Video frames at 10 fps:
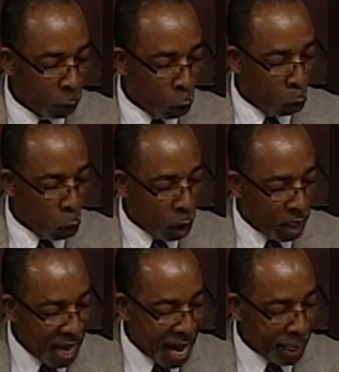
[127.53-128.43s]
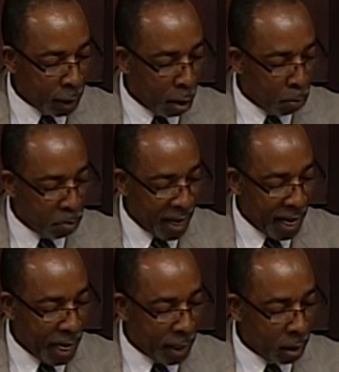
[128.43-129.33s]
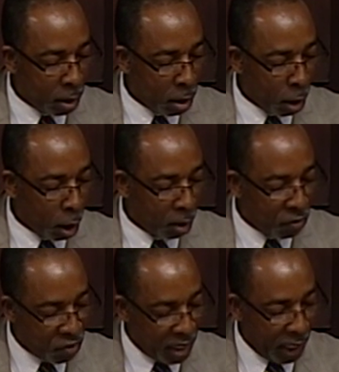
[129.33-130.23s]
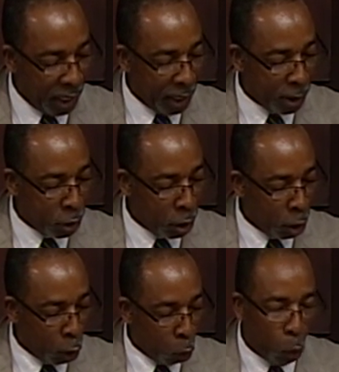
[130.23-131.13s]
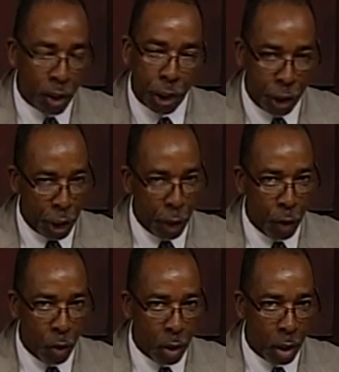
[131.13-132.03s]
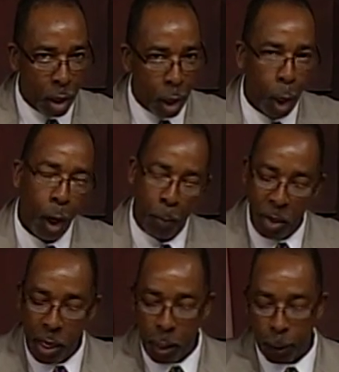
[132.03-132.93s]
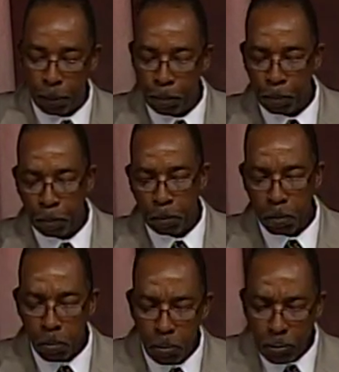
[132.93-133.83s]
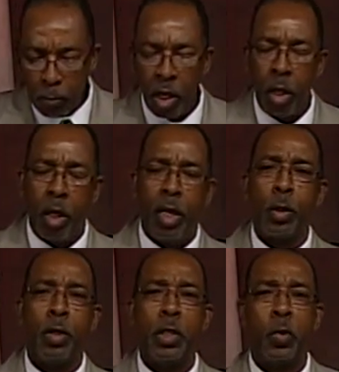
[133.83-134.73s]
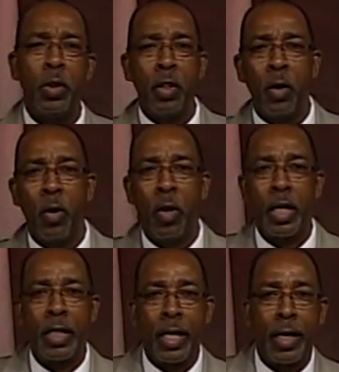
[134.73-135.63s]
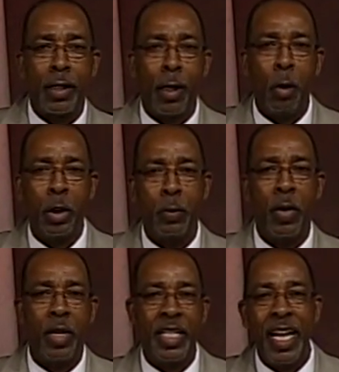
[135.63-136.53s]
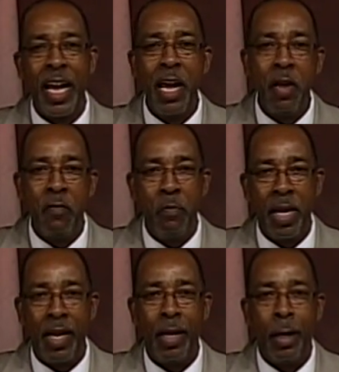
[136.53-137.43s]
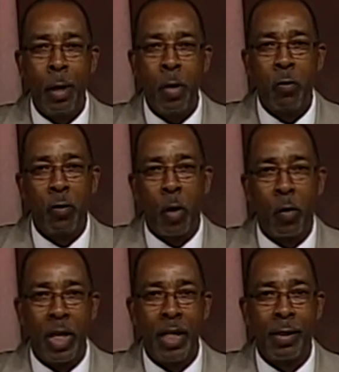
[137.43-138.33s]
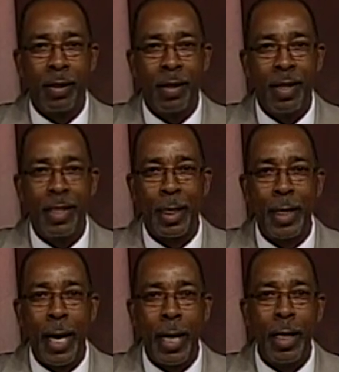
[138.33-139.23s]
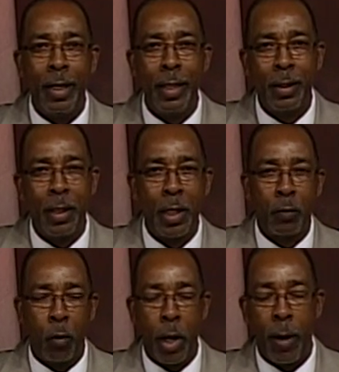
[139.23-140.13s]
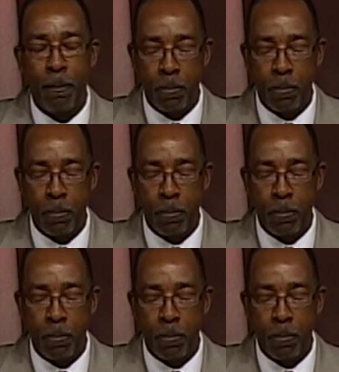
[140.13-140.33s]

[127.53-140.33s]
were not made of things which do appear. And so, this is what the Lord, uh, the Holy Spirit, gave me for us today. Listen to this, friend.